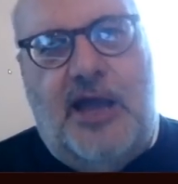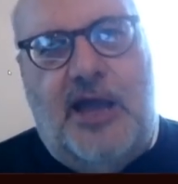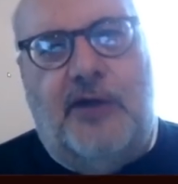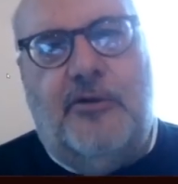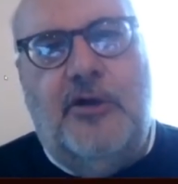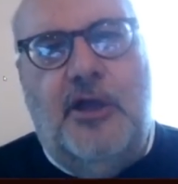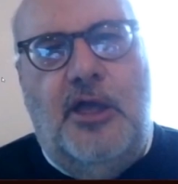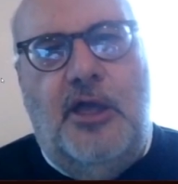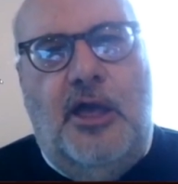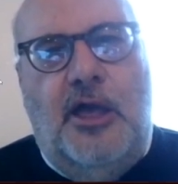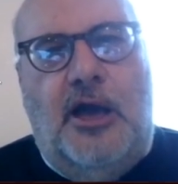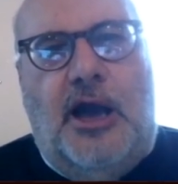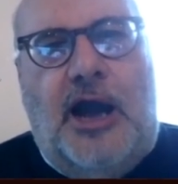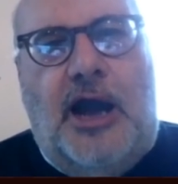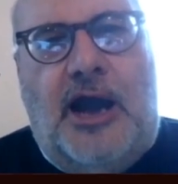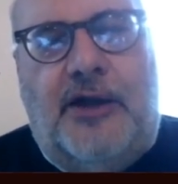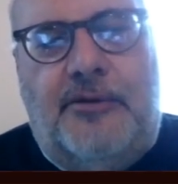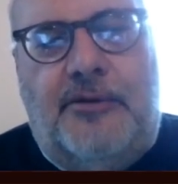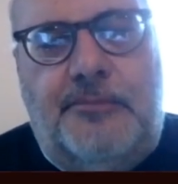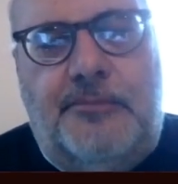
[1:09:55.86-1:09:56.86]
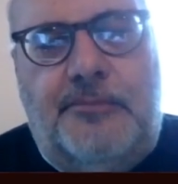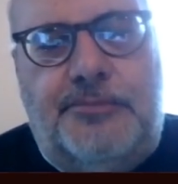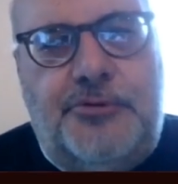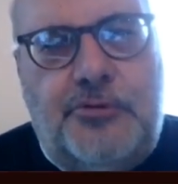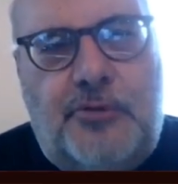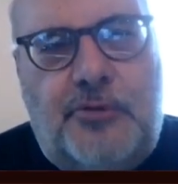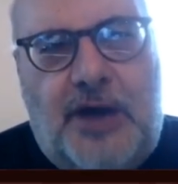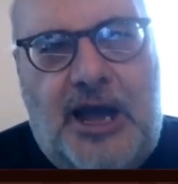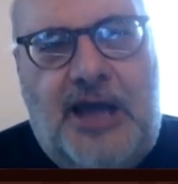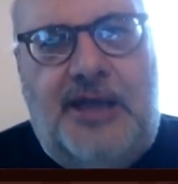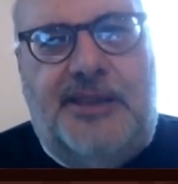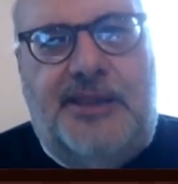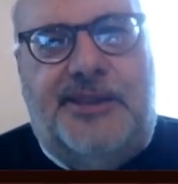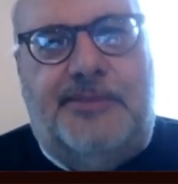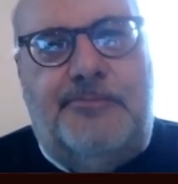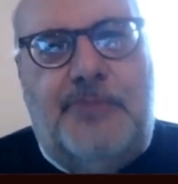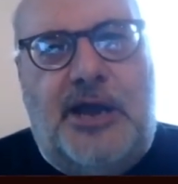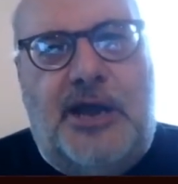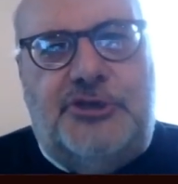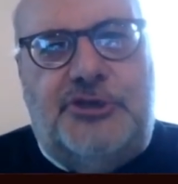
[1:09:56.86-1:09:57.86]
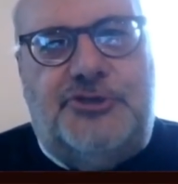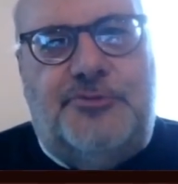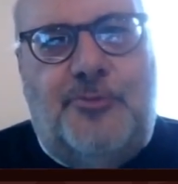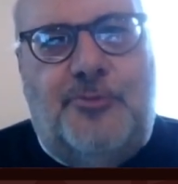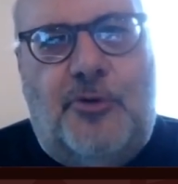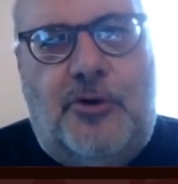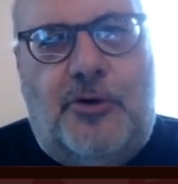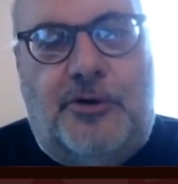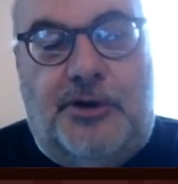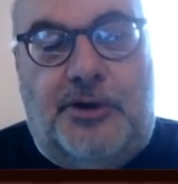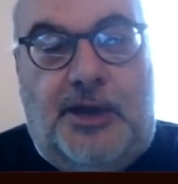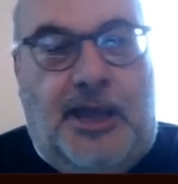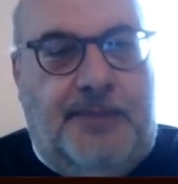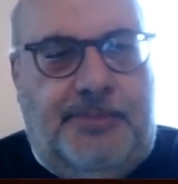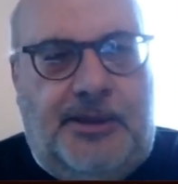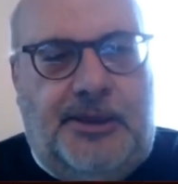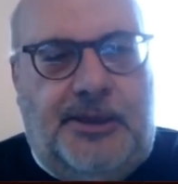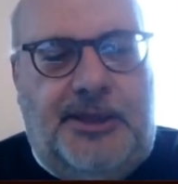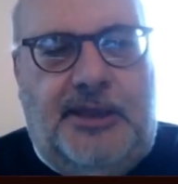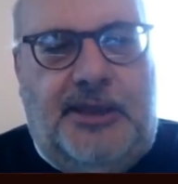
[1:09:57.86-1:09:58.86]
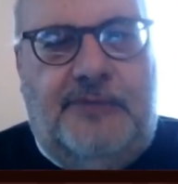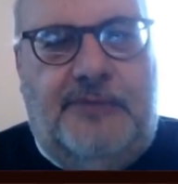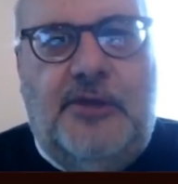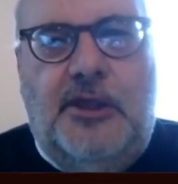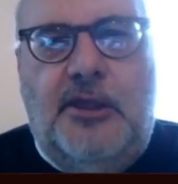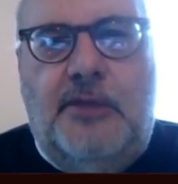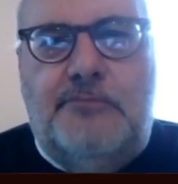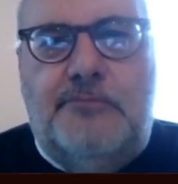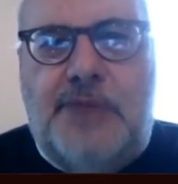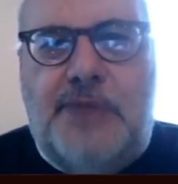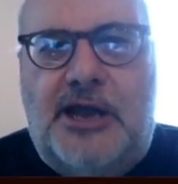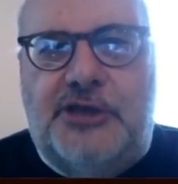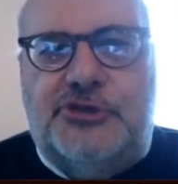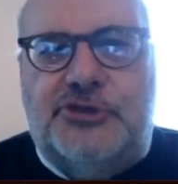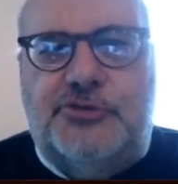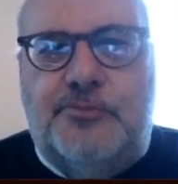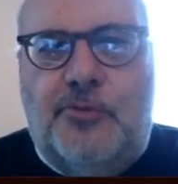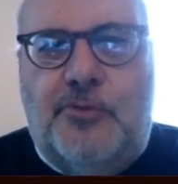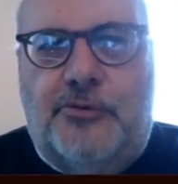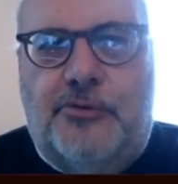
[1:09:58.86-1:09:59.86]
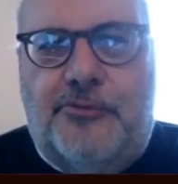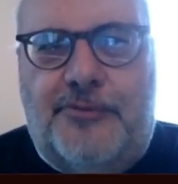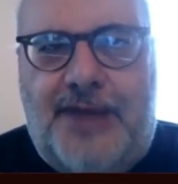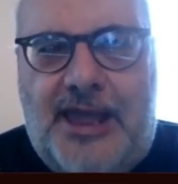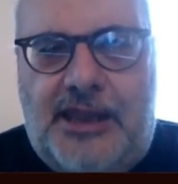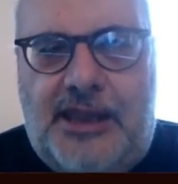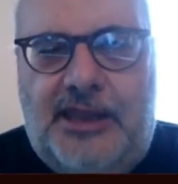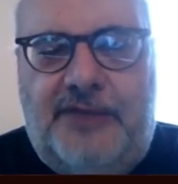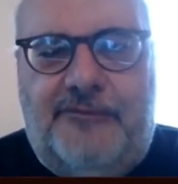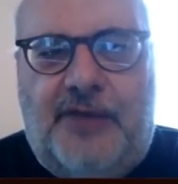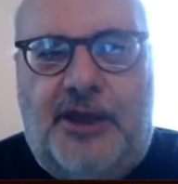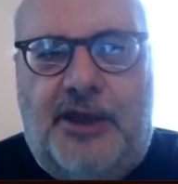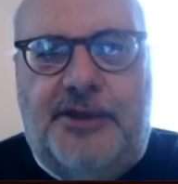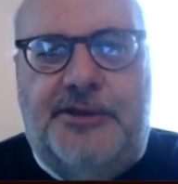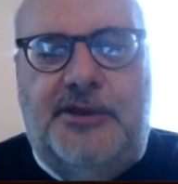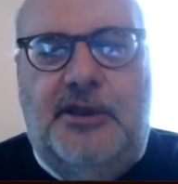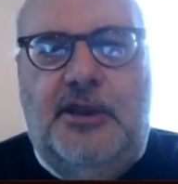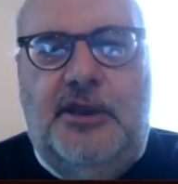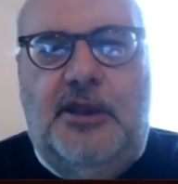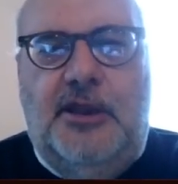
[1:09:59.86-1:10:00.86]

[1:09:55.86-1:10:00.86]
now, are to us much more, I believe, much more relevant